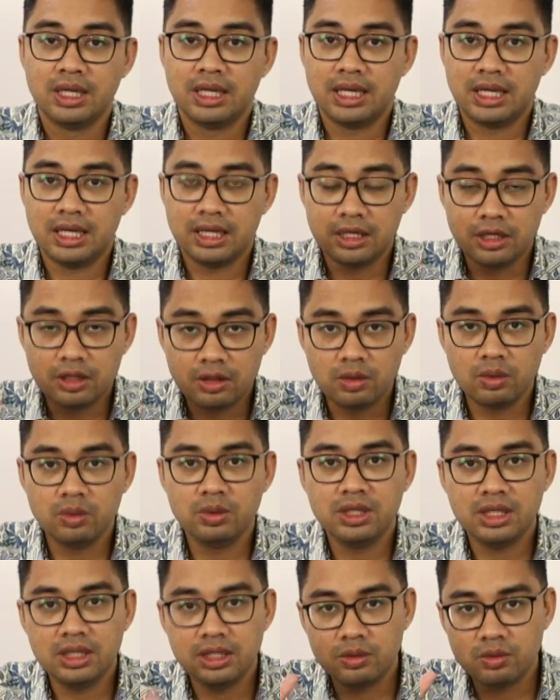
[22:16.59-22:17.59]
uh,
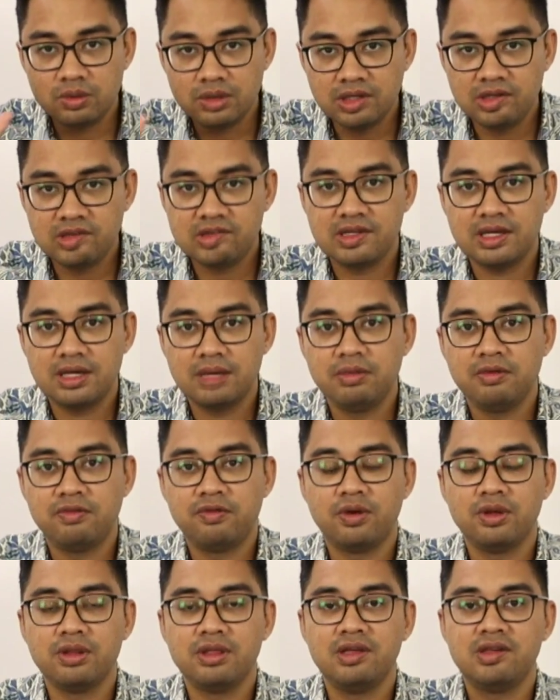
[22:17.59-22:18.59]
including Indonesia
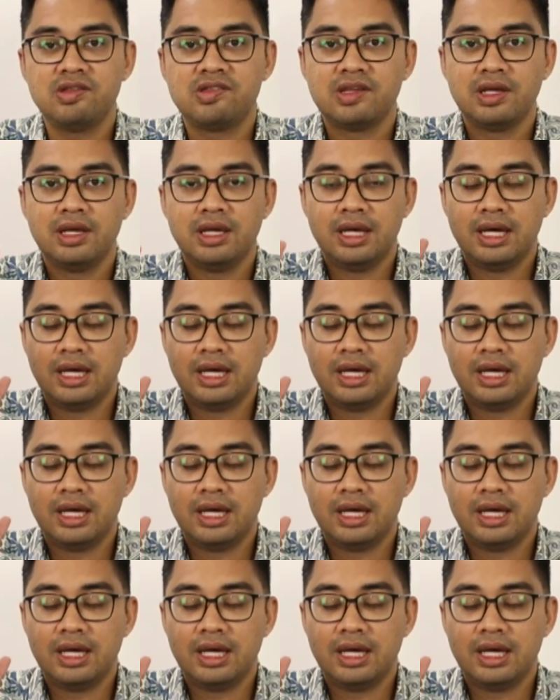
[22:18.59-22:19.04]
before this,